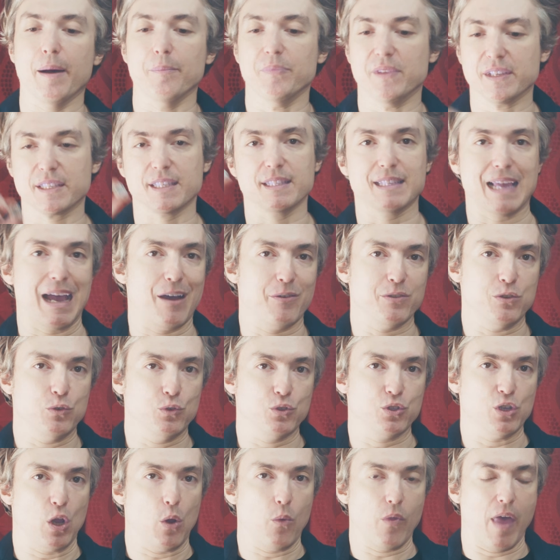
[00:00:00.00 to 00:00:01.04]
This is how you
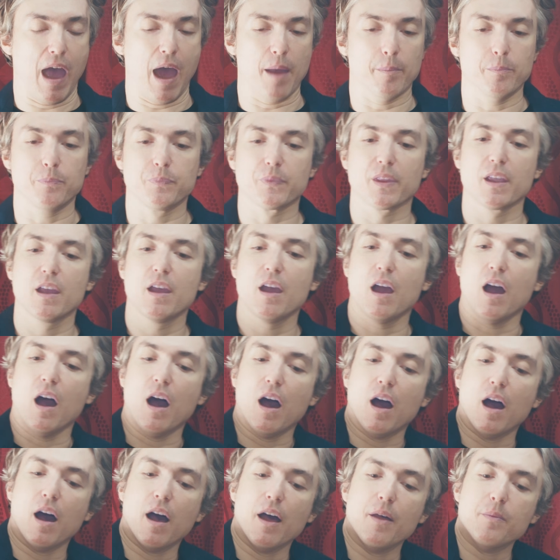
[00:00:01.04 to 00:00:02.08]
show
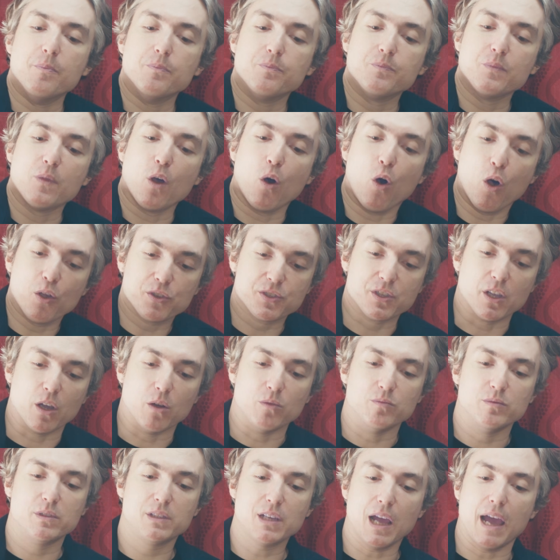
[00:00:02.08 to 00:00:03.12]
that. Also,
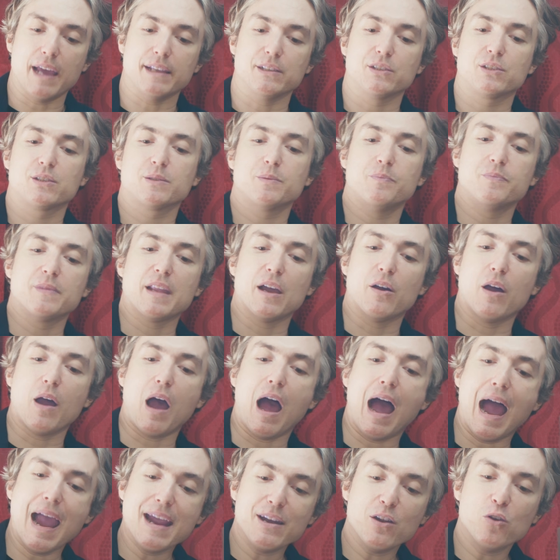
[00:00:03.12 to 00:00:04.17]
dice. Now,
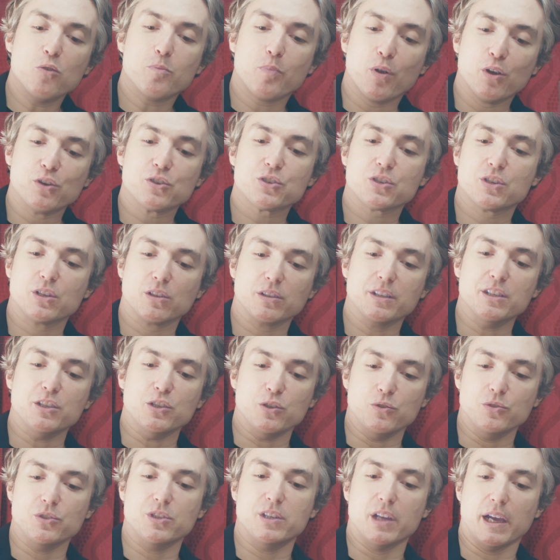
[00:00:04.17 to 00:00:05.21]
I don't personally
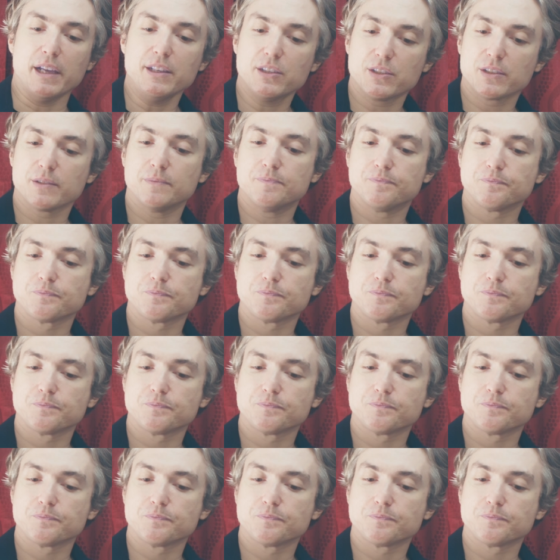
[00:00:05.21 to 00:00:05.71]
use dice.